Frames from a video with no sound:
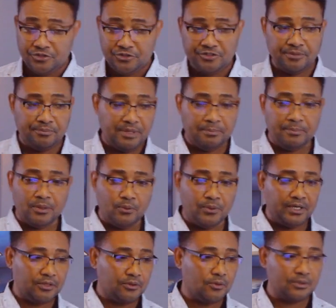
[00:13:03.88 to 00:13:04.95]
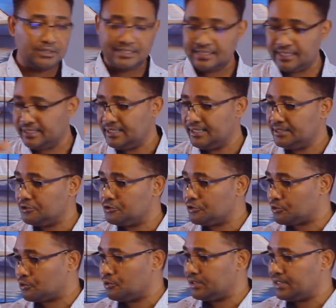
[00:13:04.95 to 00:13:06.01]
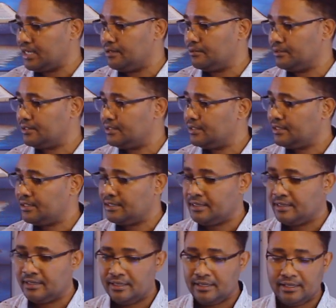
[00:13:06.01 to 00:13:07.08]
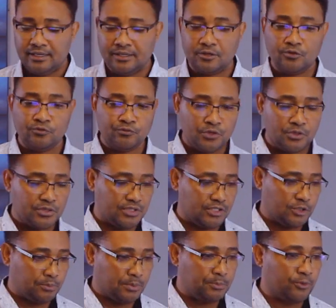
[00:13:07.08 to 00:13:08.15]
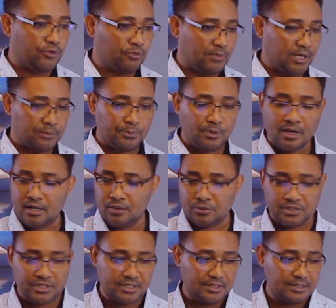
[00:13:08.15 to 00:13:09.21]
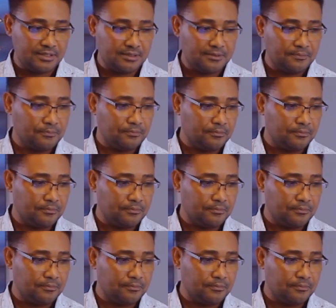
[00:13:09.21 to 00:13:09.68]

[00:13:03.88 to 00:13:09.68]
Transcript: You remember when God said, let's go down and confuse these people with multiple languages.